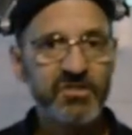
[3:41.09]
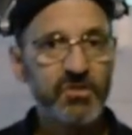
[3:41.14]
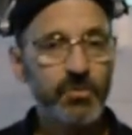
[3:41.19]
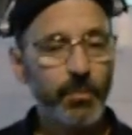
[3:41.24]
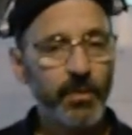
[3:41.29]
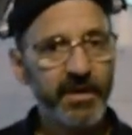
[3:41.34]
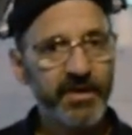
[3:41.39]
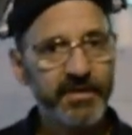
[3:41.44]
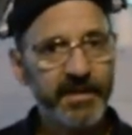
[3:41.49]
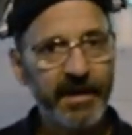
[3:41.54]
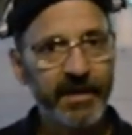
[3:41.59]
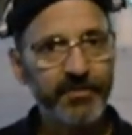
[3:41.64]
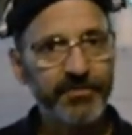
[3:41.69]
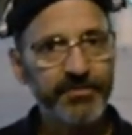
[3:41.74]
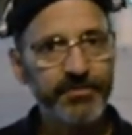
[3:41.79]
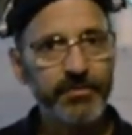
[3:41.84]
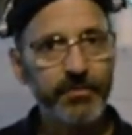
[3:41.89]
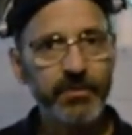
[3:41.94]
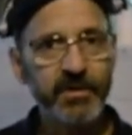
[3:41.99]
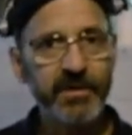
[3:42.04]
you wear
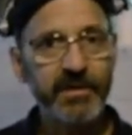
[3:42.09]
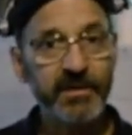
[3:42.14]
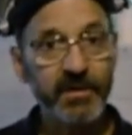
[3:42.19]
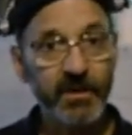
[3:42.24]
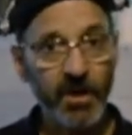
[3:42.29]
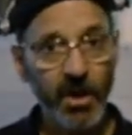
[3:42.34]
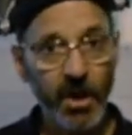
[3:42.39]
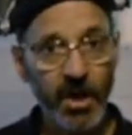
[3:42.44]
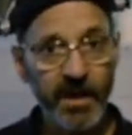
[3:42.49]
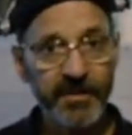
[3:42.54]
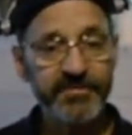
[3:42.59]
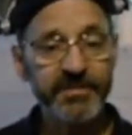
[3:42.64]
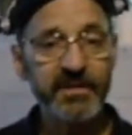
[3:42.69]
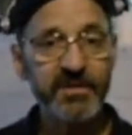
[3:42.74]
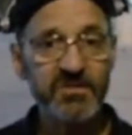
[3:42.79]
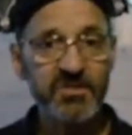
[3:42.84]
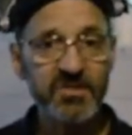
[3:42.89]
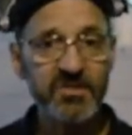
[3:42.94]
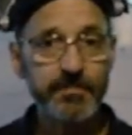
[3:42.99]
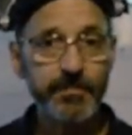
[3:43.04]
down through it and the cloth
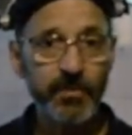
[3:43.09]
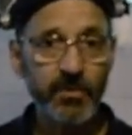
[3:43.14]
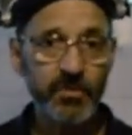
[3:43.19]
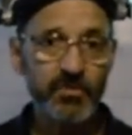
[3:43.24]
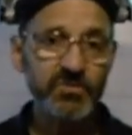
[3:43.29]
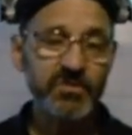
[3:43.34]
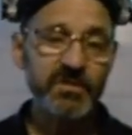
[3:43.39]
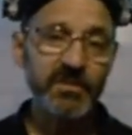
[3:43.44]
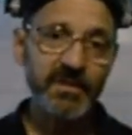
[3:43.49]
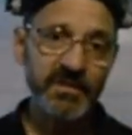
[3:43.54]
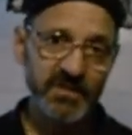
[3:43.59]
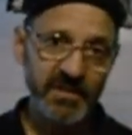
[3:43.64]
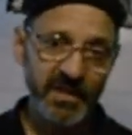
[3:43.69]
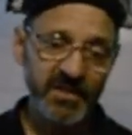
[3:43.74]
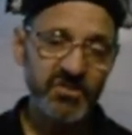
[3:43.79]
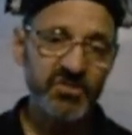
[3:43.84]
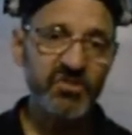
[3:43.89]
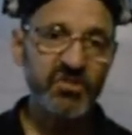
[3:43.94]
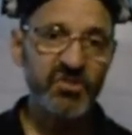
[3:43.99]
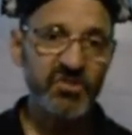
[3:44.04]
gets exposed, it
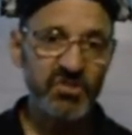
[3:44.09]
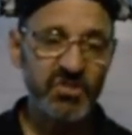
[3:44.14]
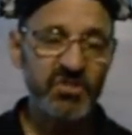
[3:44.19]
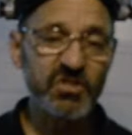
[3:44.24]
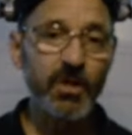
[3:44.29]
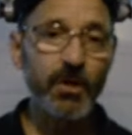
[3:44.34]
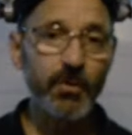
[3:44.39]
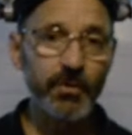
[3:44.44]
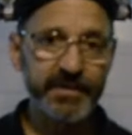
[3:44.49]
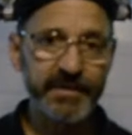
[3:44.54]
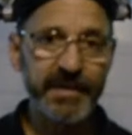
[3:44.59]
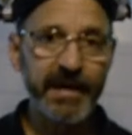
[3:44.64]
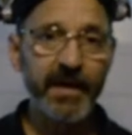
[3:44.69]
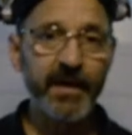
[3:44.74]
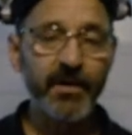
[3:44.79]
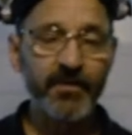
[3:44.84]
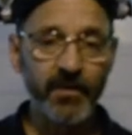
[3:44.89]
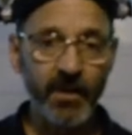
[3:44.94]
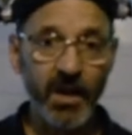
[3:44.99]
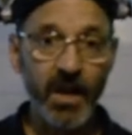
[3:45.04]
tends to slow it
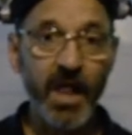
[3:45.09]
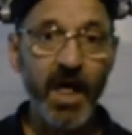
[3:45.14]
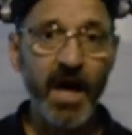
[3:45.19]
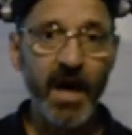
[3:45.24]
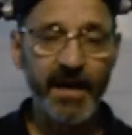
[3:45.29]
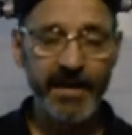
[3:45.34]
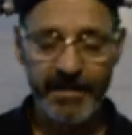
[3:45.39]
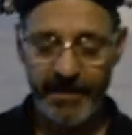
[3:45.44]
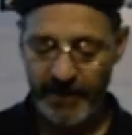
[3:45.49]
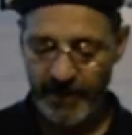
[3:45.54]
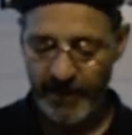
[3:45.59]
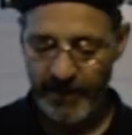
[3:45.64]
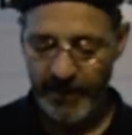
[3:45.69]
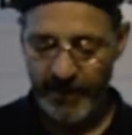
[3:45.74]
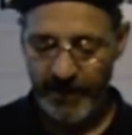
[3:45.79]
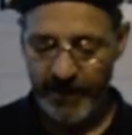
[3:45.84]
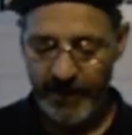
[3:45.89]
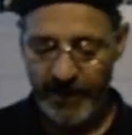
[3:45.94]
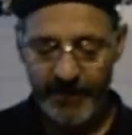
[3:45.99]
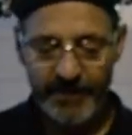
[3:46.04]
down a lot.
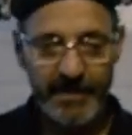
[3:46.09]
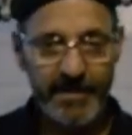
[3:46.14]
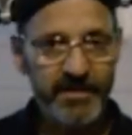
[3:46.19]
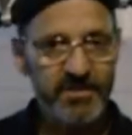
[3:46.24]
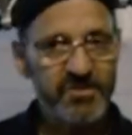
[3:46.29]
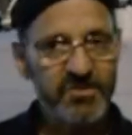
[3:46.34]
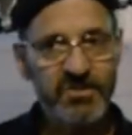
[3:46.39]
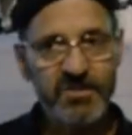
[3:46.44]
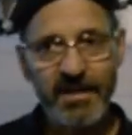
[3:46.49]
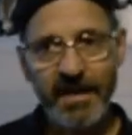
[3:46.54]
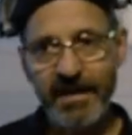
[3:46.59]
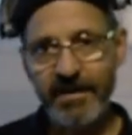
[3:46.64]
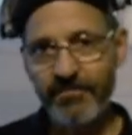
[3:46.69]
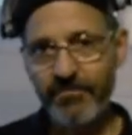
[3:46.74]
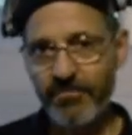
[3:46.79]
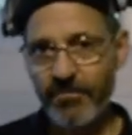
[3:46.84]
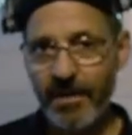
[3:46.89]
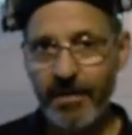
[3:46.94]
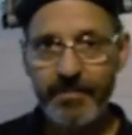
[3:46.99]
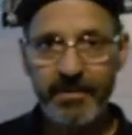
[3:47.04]
And then it's kind
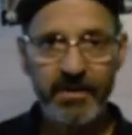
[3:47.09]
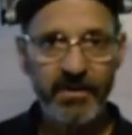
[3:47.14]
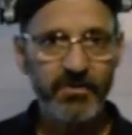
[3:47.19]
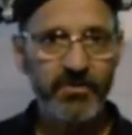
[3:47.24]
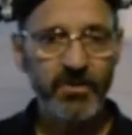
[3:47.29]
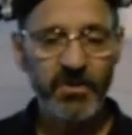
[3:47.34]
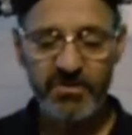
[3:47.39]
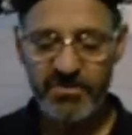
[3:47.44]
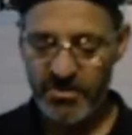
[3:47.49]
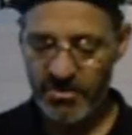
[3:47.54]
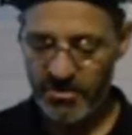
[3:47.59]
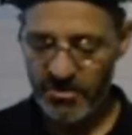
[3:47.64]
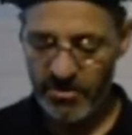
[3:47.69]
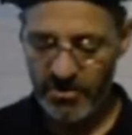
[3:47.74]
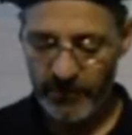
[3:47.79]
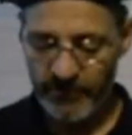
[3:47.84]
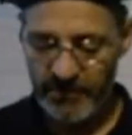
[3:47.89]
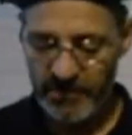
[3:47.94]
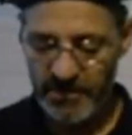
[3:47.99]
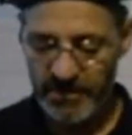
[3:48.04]
of rubbing across the
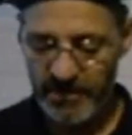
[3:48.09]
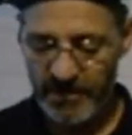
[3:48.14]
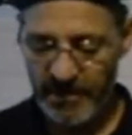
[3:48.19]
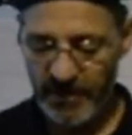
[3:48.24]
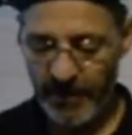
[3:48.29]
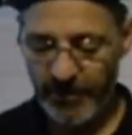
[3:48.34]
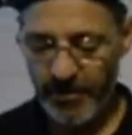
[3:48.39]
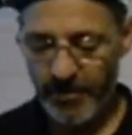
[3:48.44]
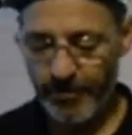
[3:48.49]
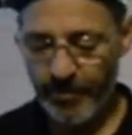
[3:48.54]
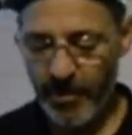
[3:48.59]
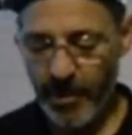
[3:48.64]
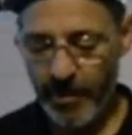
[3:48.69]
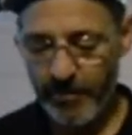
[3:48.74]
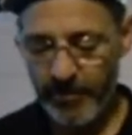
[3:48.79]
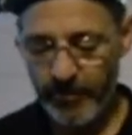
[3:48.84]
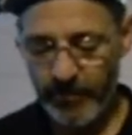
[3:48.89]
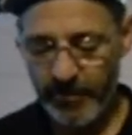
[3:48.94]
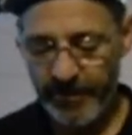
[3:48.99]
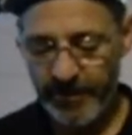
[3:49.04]
surface. The other
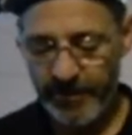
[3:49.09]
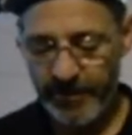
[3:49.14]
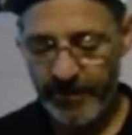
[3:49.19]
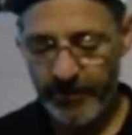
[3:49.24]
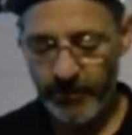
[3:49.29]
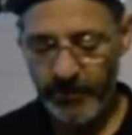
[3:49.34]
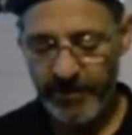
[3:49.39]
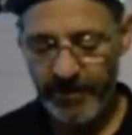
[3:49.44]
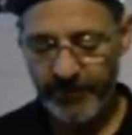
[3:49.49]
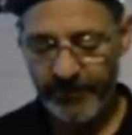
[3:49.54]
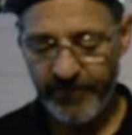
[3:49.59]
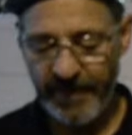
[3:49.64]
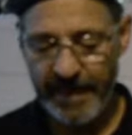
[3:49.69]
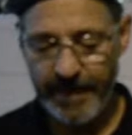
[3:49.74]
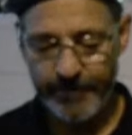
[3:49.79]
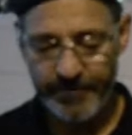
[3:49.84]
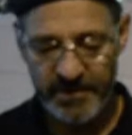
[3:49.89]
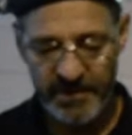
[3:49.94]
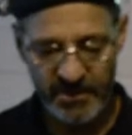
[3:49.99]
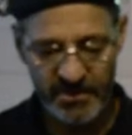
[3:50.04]
problem with a
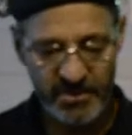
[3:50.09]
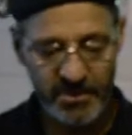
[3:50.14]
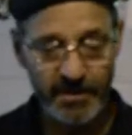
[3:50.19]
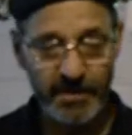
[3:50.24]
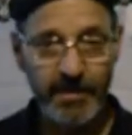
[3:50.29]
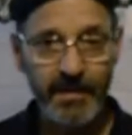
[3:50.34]
flat disc,